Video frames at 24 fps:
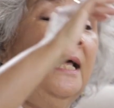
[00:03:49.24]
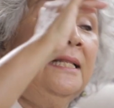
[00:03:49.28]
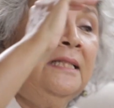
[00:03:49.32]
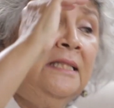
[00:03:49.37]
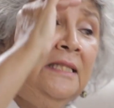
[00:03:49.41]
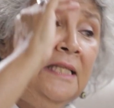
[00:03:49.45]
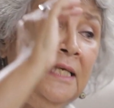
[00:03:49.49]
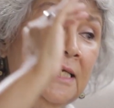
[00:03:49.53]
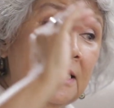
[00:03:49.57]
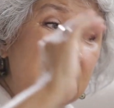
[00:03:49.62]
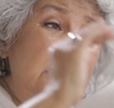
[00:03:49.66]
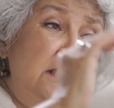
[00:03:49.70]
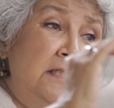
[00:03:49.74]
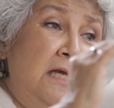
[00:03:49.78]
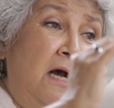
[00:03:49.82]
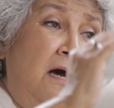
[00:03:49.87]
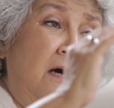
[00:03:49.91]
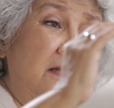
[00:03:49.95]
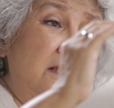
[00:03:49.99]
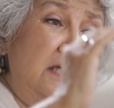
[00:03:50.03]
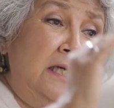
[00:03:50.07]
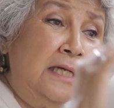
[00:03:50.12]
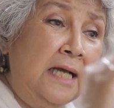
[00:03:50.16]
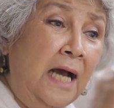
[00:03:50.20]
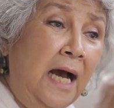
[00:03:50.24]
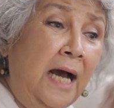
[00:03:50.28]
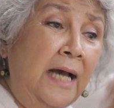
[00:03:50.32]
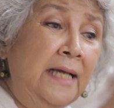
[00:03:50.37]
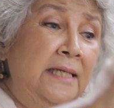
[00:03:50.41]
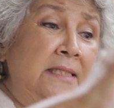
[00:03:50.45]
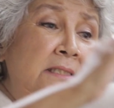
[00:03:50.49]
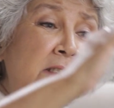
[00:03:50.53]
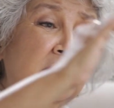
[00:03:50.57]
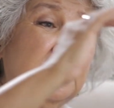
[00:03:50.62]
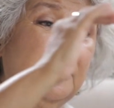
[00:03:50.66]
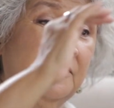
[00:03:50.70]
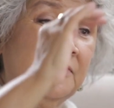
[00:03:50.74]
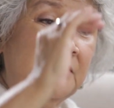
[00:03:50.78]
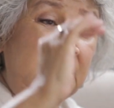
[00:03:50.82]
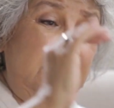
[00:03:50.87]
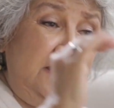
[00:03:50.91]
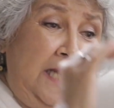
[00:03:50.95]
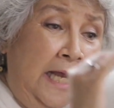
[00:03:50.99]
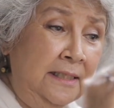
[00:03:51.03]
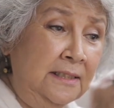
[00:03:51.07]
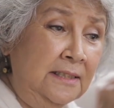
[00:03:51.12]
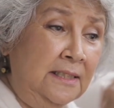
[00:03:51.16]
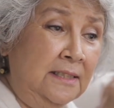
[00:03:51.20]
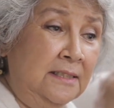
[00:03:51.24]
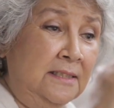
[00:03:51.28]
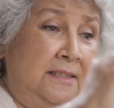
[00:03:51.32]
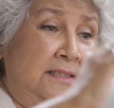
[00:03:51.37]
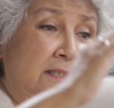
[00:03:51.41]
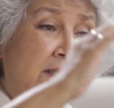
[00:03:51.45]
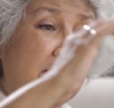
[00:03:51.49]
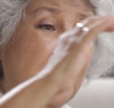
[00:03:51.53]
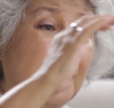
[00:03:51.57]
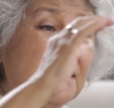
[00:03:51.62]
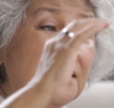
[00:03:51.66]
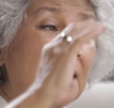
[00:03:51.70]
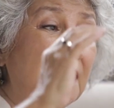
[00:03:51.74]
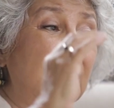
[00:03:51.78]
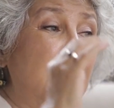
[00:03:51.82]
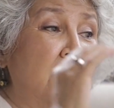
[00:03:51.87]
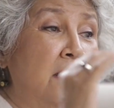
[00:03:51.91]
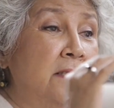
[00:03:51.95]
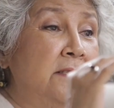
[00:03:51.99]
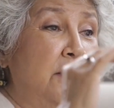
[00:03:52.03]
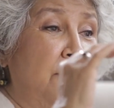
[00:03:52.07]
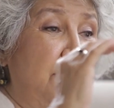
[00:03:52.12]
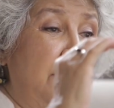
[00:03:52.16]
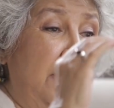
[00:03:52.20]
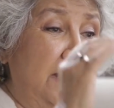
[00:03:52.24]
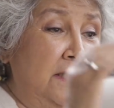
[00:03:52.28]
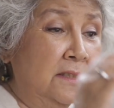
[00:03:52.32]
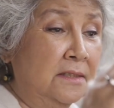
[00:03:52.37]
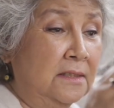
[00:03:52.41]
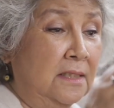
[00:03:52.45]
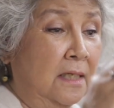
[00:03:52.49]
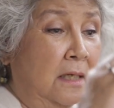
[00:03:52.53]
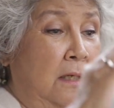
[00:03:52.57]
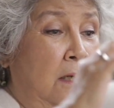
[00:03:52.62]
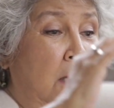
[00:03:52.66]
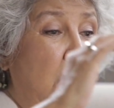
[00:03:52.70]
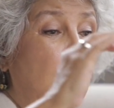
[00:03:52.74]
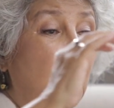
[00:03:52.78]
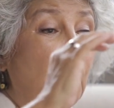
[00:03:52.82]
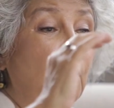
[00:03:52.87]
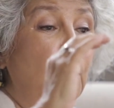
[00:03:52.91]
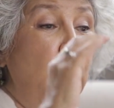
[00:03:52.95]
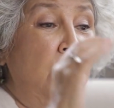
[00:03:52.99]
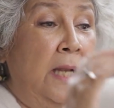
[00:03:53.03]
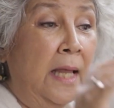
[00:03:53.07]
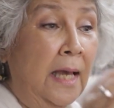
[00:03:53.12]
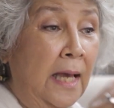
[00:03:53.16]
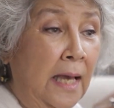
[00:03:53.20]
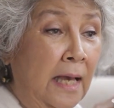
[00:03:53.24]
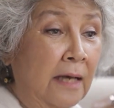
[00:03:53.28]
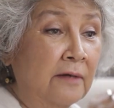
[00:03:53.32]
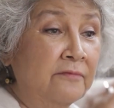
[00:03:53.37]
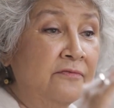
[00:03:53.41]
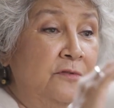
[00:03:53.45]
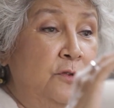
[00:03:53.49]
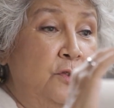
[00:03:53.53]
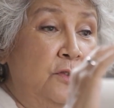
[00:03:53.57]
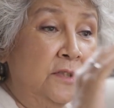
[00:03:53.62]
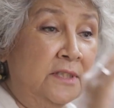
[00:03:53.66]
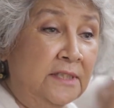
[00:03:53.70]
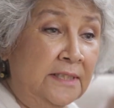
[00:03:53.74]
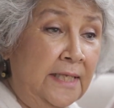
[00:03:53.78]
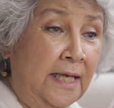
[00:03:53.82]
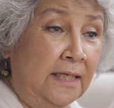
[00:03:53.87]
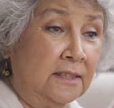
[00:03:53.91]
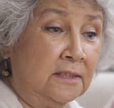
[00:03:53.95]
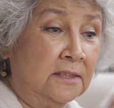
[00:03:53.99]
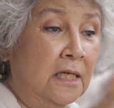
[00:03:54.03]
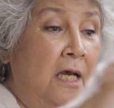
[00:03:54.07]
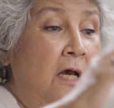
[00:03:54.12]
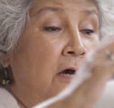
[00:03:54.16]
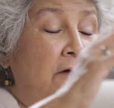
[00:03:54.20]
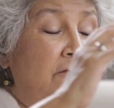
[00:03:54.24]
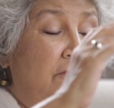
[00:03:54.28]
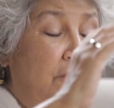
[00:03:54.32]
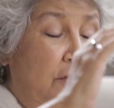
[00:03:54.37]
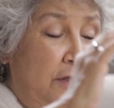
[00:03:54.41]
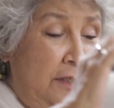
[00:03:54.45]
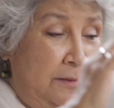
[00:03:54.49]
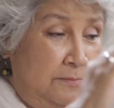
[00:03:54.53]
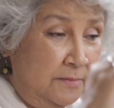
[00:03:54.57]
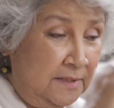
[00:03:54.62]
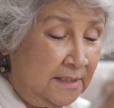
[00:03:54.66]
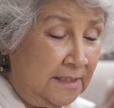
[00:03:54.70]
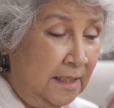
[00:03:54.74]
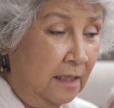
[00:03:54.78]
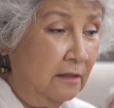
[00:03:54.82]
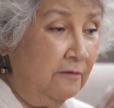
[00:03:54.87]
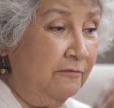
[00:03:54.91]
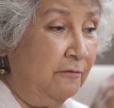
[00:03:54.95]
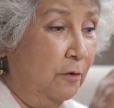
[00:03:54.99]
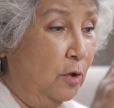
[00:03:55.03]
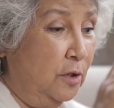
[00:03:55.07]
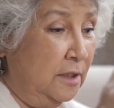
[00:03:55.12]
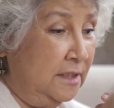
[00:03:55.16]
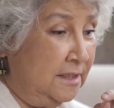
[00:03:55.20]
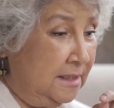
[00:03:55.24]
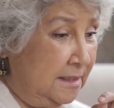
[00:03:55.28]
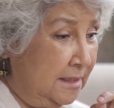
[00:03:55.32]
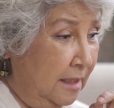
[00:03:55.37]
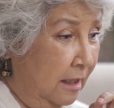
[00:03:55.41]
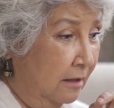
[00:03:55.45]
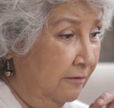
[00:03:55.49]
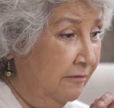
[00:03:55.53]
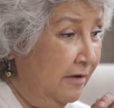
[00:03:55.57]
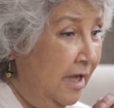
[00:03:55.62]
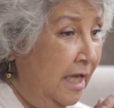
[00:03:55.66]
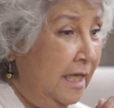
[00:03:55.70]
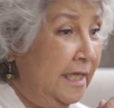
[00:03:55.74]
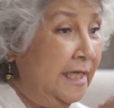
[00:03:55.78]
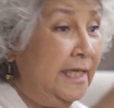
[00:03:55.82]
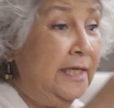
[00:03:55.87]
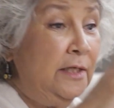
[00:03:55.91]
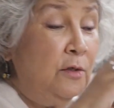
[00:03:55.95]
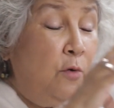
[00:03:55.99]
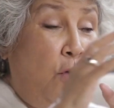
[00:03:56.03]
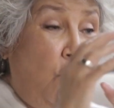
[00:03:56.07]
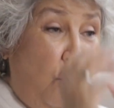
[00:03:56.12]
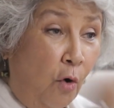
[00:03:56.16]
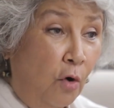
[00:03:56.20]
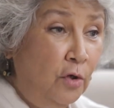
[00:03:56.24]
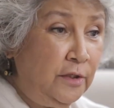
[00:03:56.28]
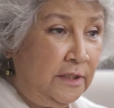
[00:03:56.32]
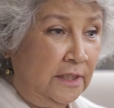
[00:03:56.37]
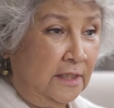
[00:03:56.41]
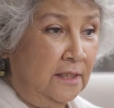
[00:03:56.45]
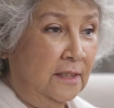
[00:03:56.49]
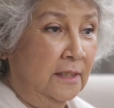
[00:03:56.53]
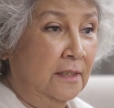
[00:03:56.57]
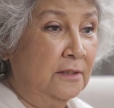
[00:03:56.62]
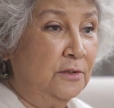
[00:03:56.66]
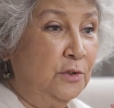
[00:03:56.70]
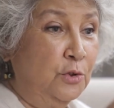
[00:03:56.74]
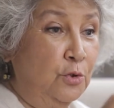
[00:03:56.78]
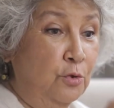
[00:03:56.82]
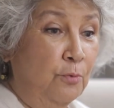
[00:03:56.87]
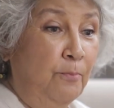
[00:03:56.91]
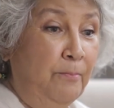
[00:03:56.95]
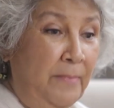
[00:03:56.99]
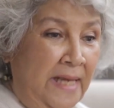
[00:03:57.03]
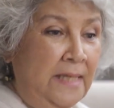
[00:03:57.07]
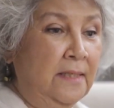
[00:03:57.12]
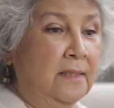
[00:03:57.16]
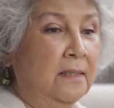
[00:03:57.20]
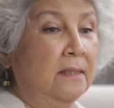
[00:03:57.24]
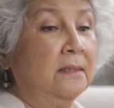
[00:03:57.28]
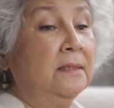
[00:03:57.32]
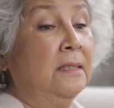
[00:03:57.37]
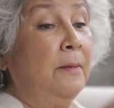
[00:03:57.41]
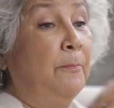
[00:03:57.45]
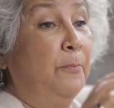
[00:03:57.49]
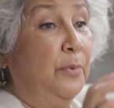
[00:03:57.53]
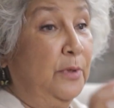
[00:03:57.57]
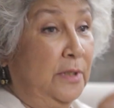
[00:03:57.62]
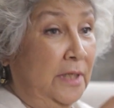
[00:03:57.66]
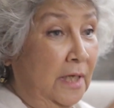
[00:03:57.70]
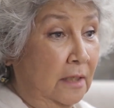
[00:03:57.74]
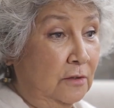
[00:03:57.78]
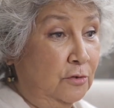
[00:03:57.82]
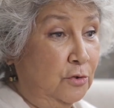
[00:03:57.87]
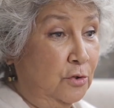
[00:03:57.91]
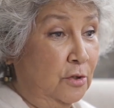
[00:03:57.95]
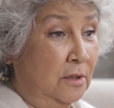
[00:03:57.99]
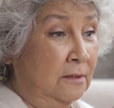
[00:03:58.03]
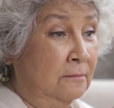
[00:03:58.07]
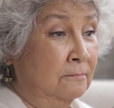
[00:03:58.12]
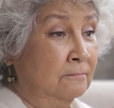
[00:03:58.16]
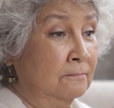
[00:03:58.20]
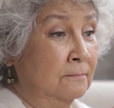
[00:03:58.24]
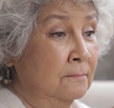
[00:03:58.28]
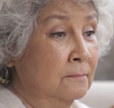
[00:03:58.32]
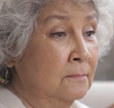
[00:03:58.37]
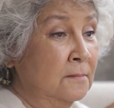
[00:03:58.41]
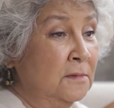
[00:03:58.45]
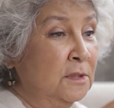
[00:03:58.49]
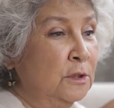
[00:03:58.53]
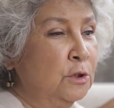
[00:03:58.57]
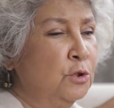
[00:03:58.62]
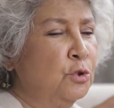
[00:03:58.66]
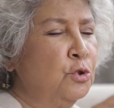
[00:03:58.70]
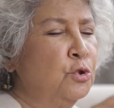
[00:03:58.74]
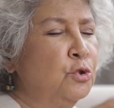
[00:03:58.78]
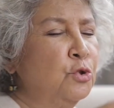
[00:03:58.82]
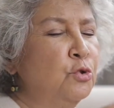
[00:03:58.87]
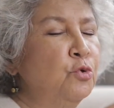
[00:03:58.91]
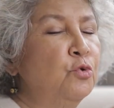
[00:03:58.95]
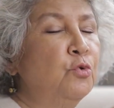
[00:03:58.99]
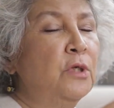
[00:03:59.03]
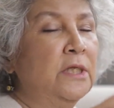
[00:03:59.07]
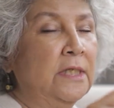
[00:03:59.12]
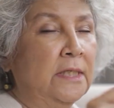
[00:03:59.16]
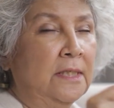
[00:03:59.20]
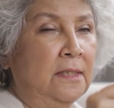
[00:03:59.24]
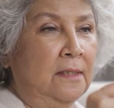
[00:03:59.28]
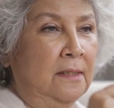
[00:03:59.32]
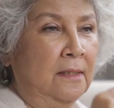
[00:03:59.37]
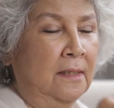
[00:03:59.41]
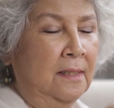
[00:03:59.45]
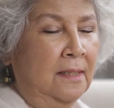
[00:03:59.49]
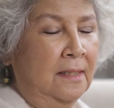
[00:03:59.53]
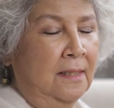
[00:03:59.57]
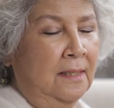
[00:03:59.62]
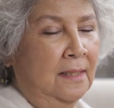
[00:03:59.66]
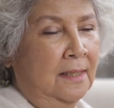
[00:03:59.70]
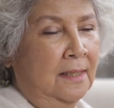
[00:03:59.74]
And these are the kinds of standards that a director will have to set for himself or herself in order to make the production truly